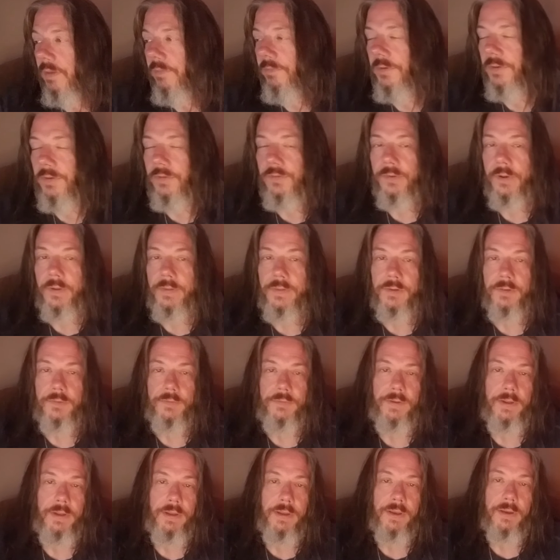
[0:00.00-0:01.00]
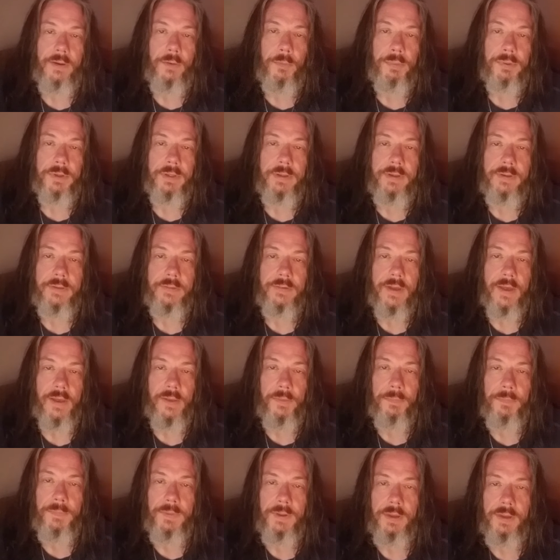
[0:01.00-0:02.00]
you enjoyed this video, please
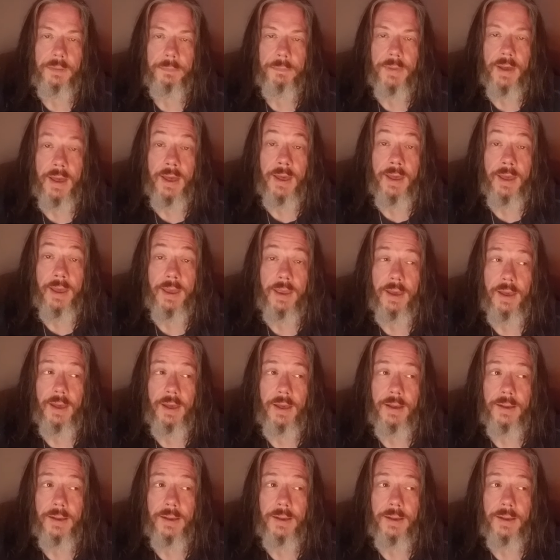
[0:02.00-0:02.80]
help me by